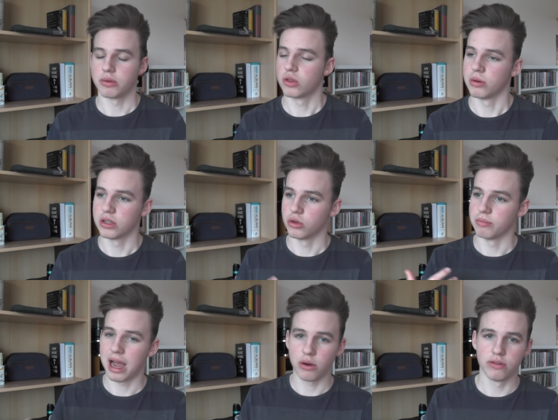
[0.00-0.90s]
I've thought about doing
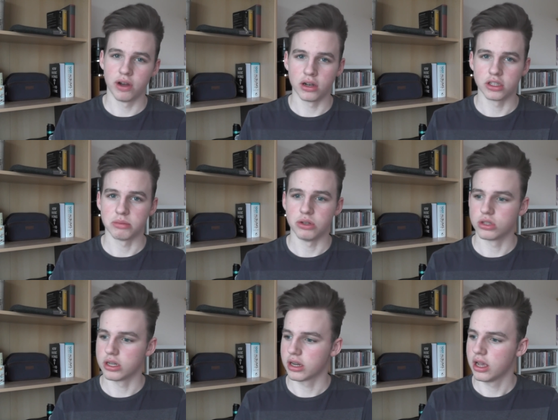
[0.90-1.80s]
power violence
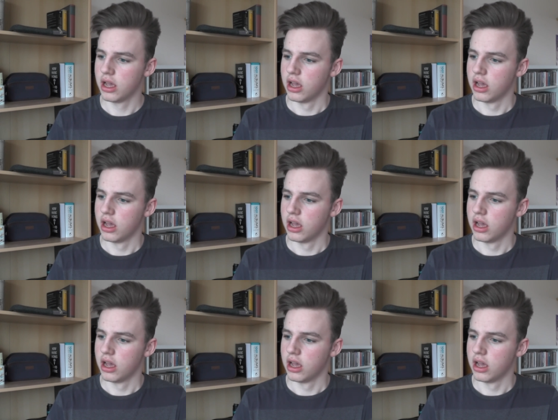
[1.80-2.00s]
music.